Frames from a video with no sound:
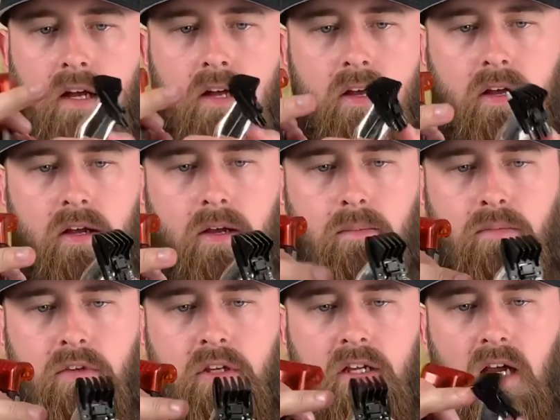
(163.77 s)

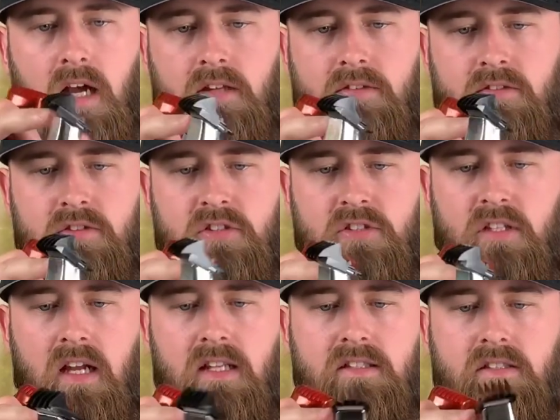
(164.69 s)
You can
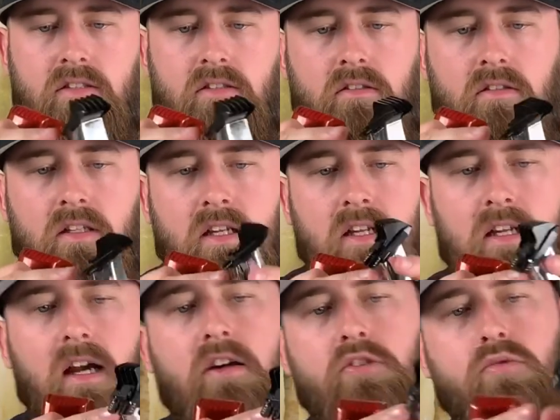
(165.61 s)
set the
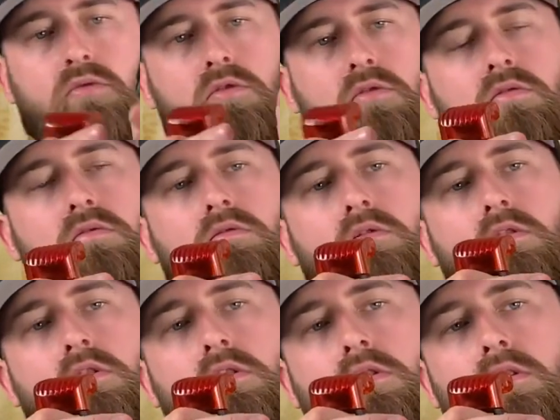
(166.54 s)
actual
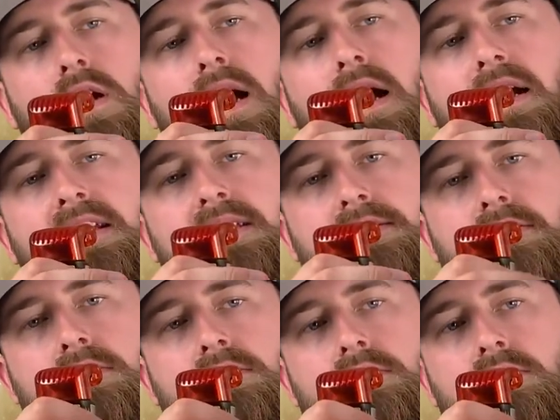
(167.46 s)
height
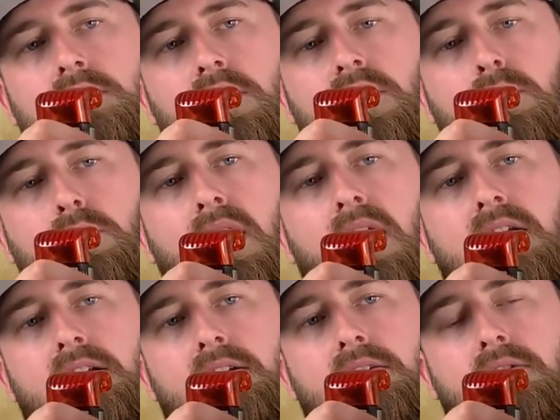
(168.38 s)
on the
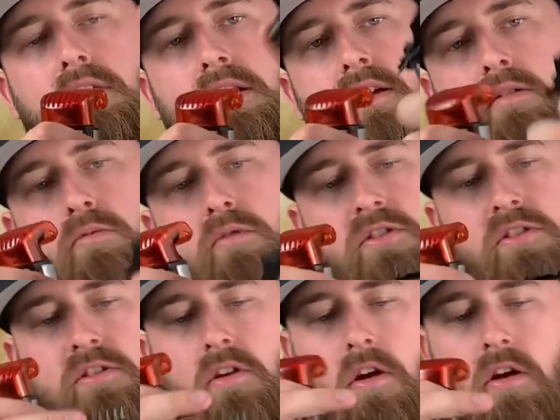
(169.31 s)
back there, which
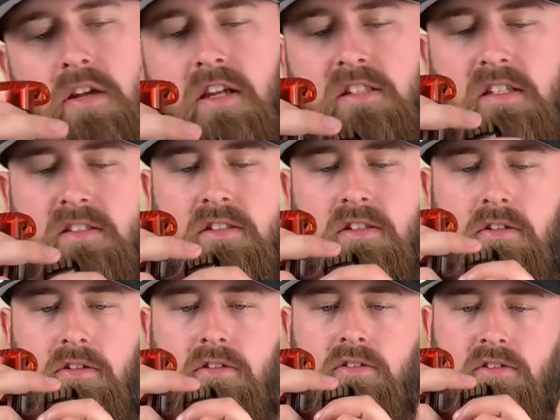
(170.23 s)
is a lot easier to
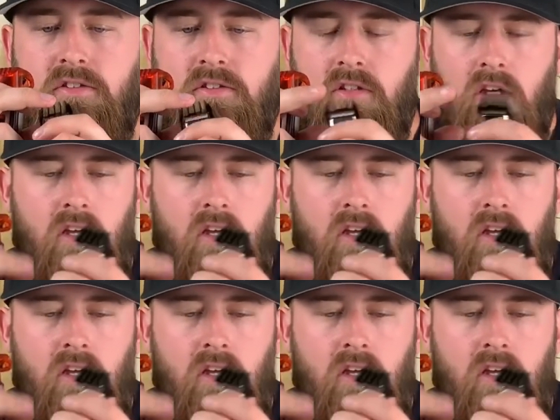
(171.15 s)
use.